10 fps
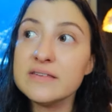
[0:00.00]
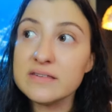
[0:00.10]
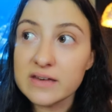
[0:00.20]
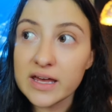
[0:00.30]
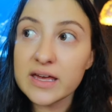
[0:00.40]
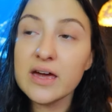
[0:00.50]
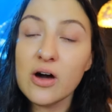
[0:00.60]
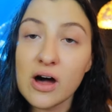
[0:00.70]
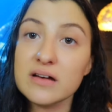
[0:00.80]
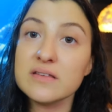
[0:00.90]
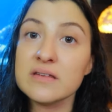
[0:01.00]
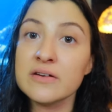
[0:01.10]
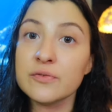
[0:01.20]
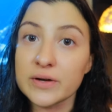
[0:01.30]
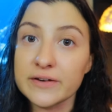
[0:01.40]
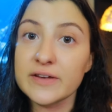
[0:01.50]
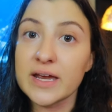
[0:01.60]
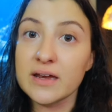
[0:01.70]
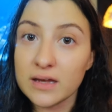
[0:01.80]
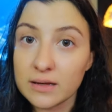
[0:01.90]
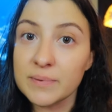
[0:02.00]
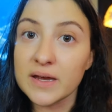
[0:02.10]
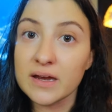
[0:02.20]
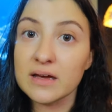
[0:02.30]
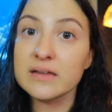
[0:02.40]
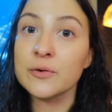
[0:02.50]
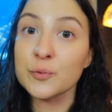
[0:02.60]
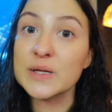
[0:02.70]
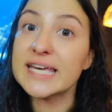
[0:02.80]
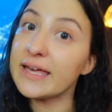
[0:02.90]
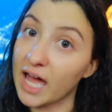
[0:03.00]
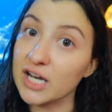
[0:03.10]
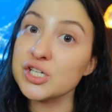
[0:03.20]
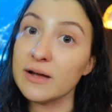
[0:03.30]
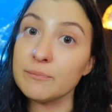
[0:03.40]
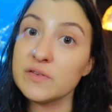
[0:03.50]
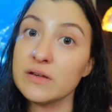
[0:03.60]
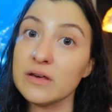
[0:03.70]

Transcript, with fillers: The sneaky costs of reef tank keeping, they really catch up to